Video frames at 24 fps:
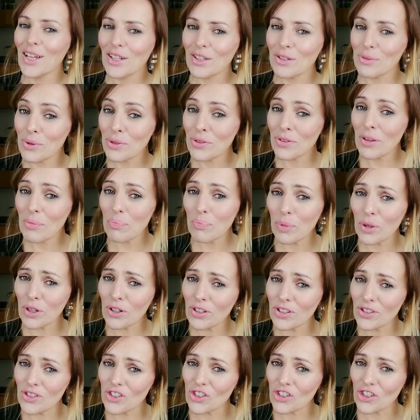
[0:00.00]
the one that
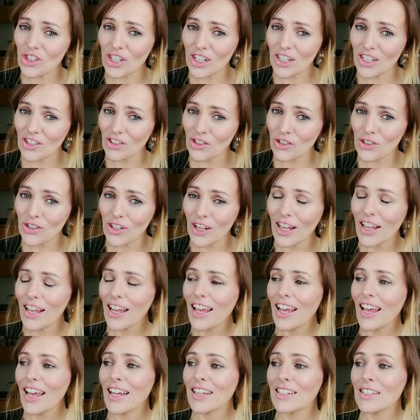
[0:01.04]
burns shit.
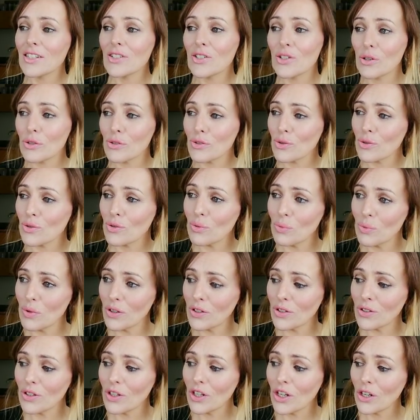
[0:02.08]
And he's also the
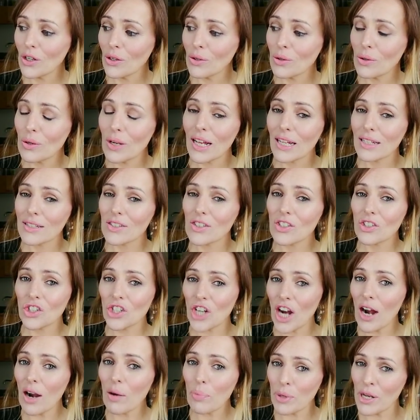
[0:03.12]
one who has
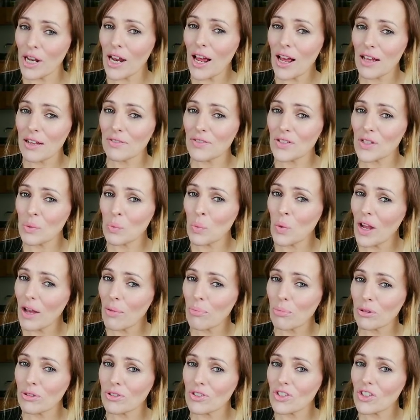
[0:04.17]
sharp knives and
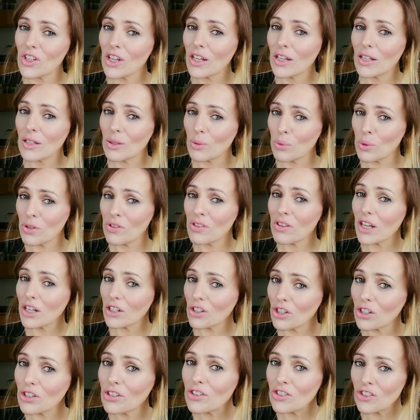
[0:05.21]
weapons, the one that
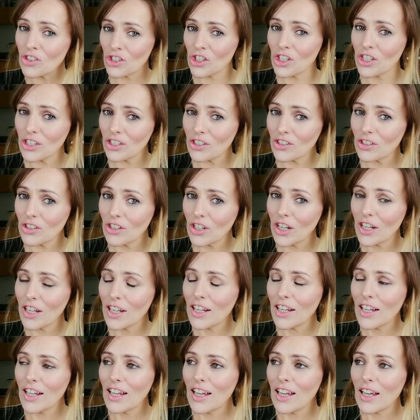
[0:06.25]
cuts shit.
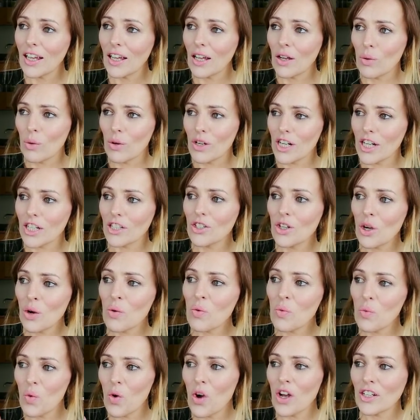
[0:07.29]
What I
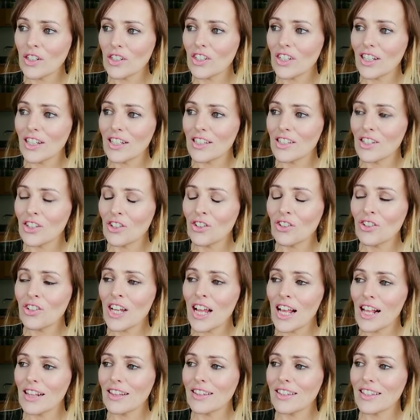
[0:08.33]
don't want is an
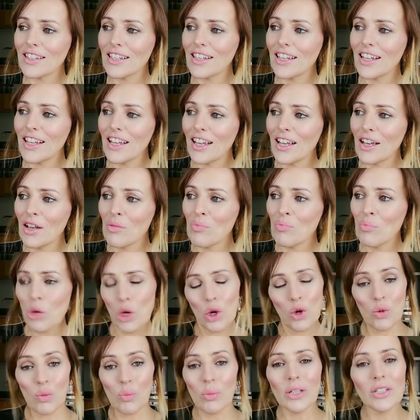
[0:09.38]
unhealthy
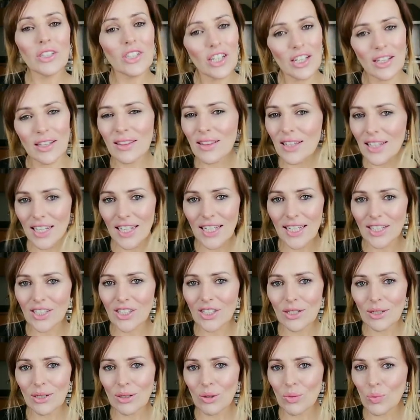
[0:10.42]
moment in the
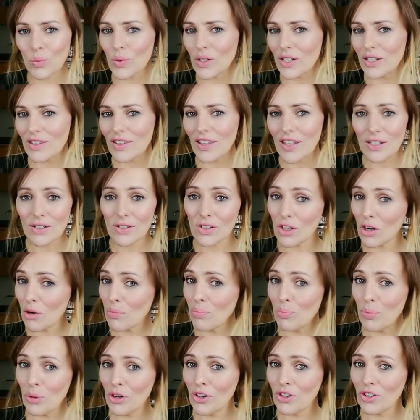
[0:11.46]
kitchen where things are
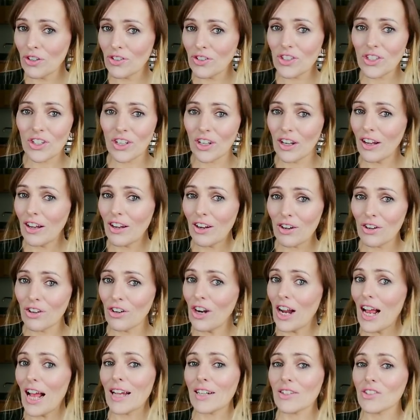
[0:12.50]
burnt or
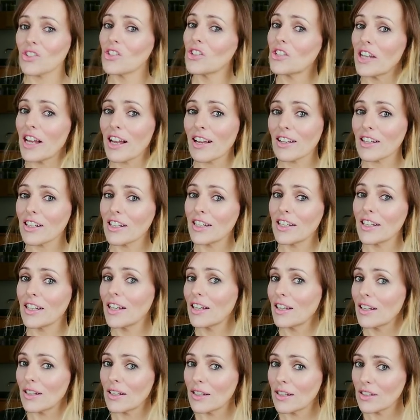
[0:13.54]
accidentally